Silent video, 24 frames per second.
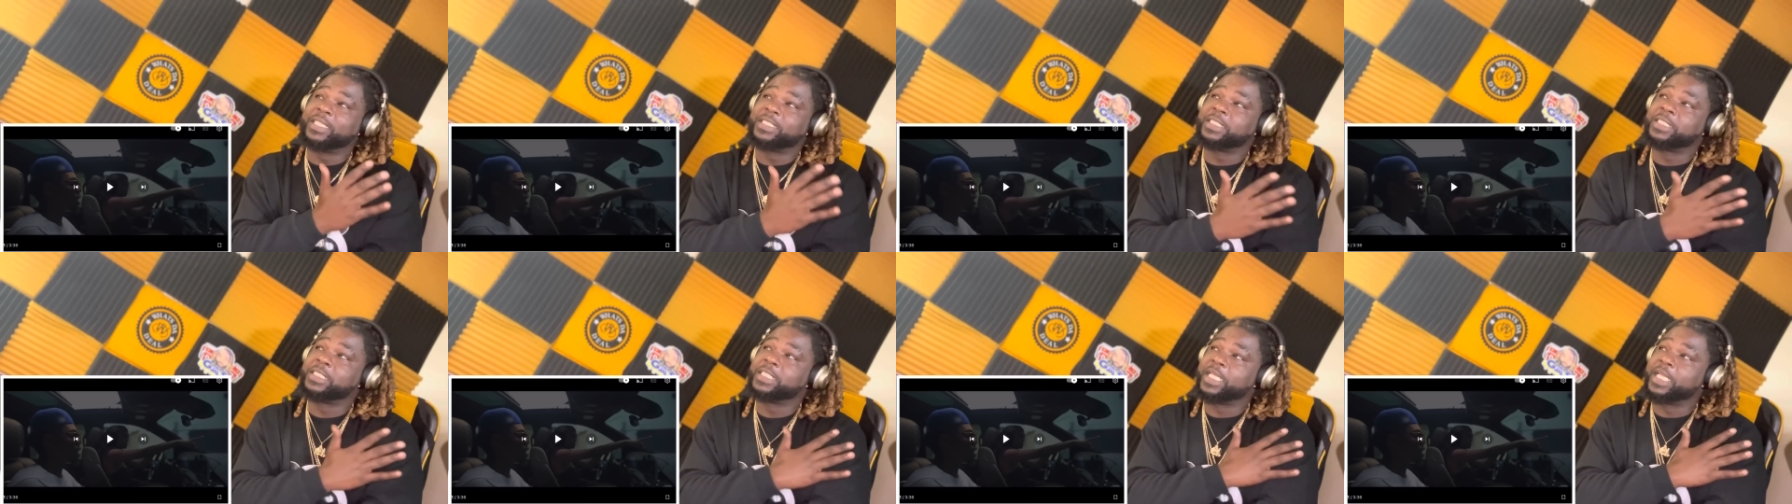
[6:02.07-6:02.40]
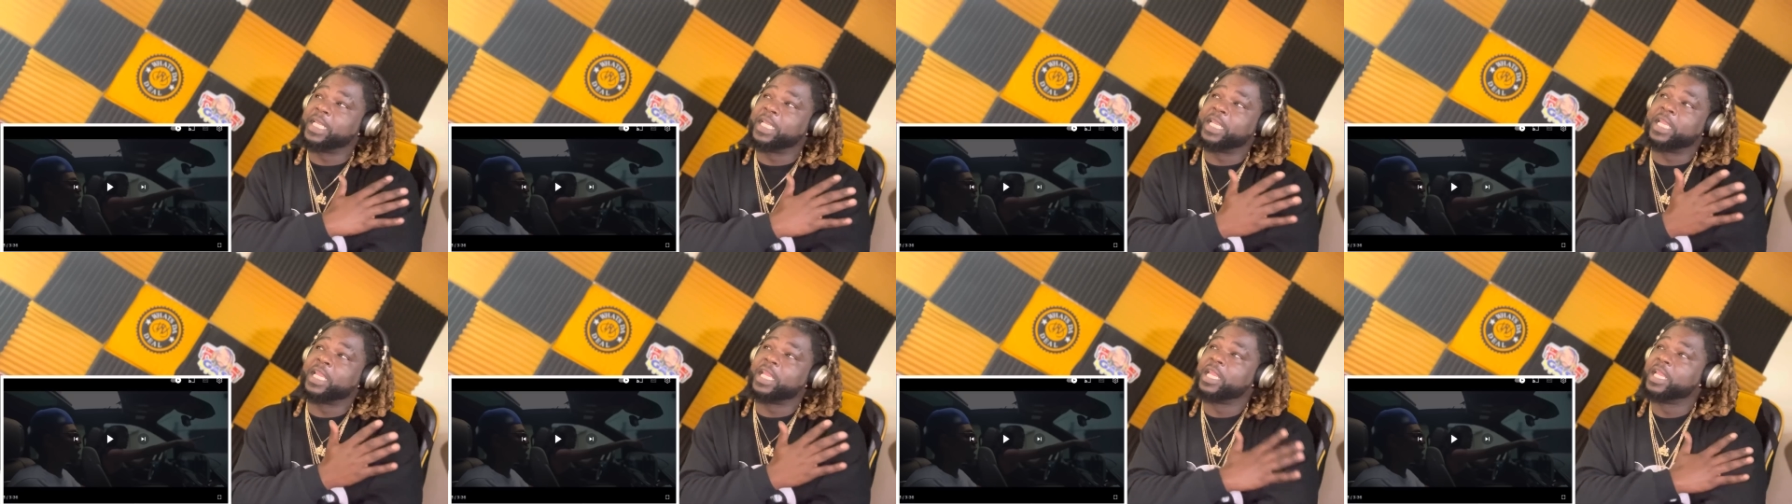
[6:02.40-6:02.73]

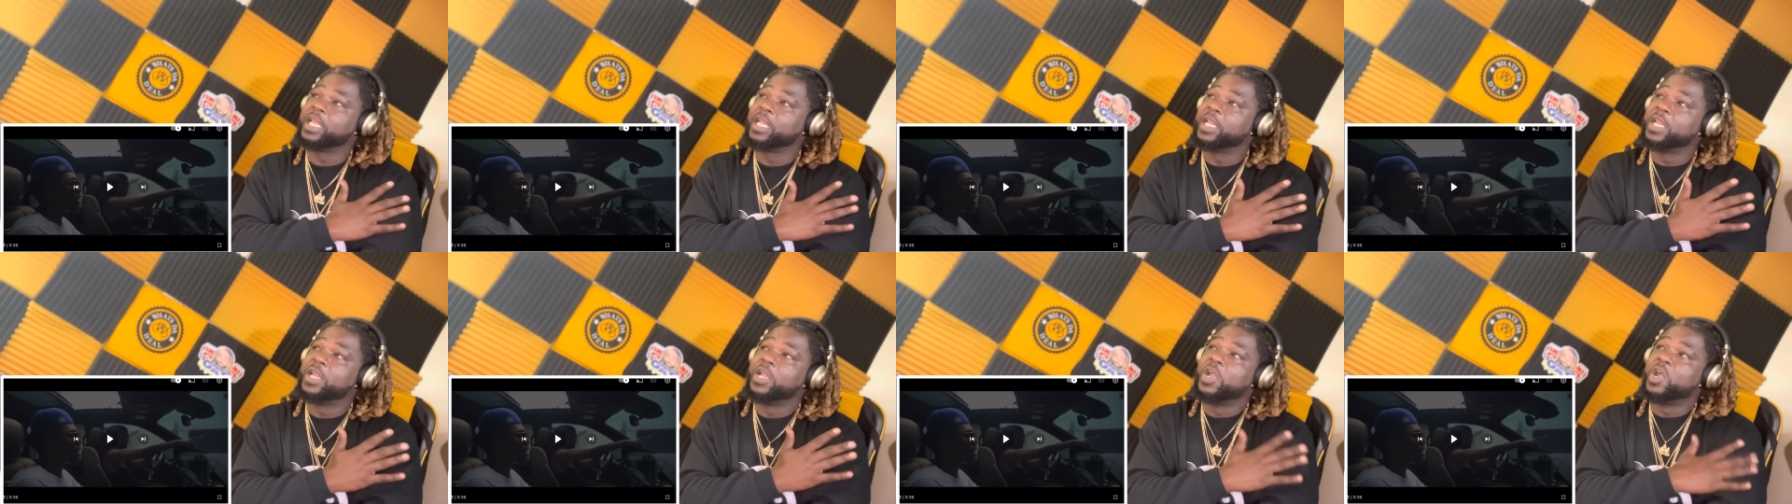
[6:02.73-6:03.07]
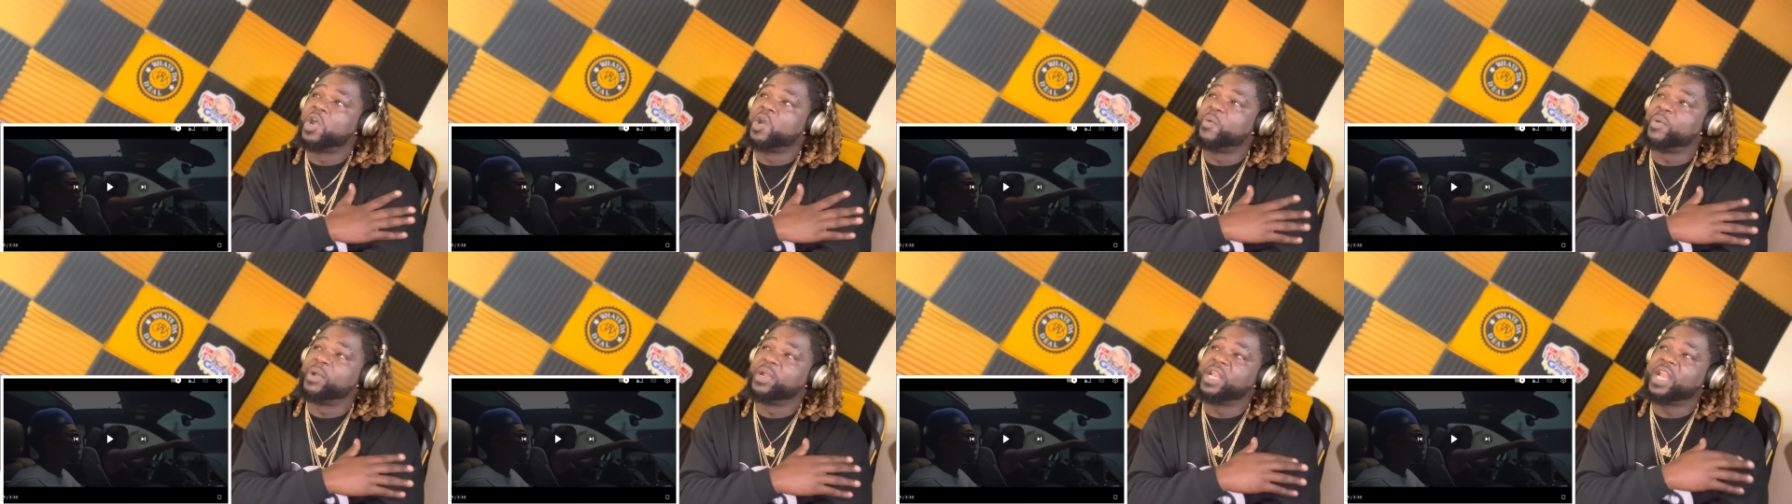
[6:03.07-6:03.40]
said
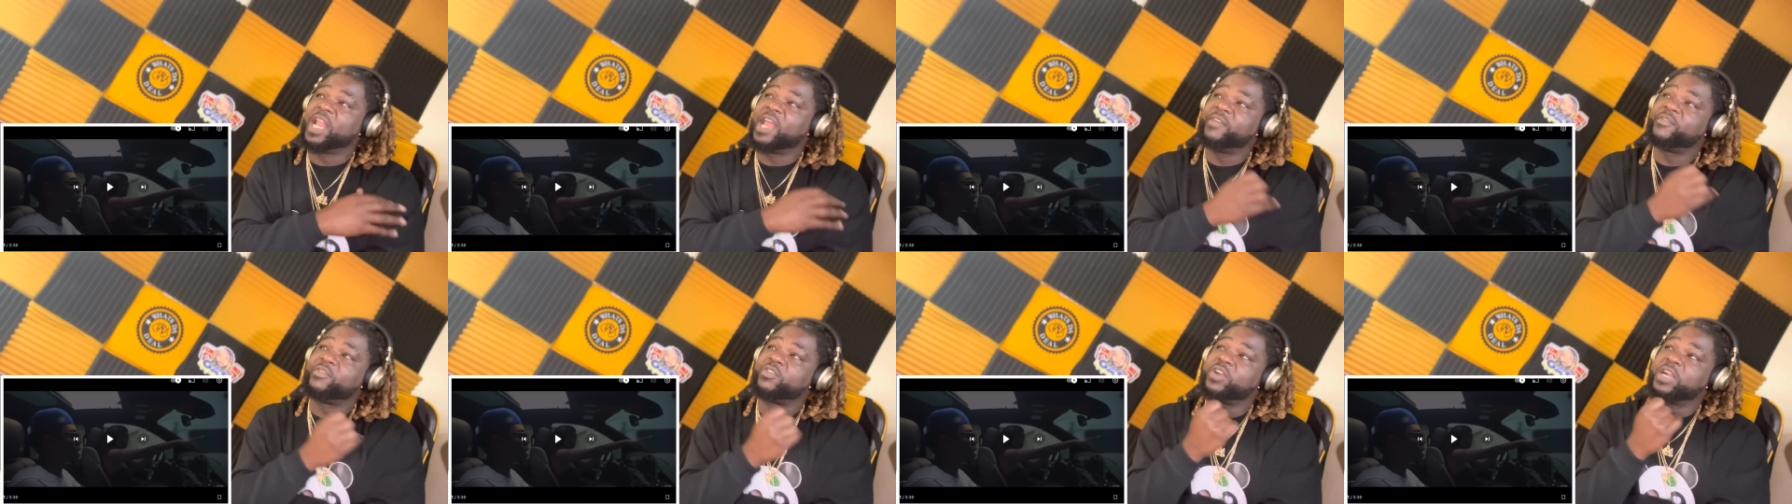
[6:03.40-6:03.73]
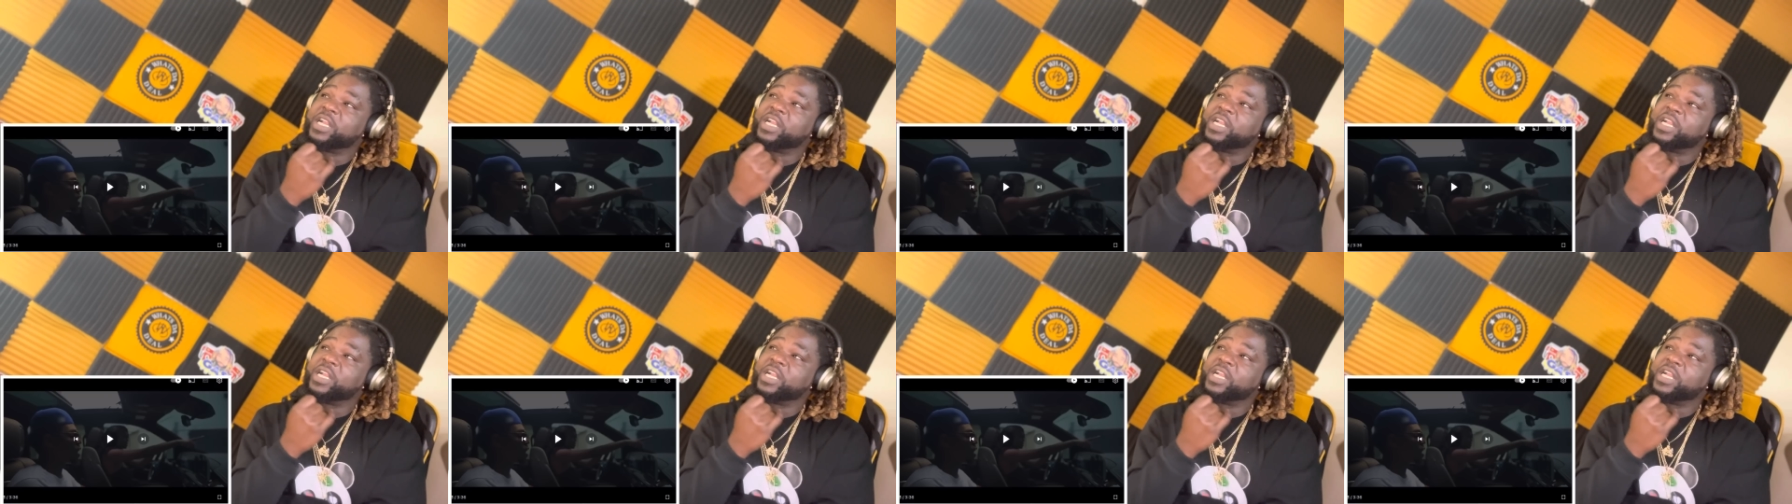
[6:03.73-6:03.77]
whenever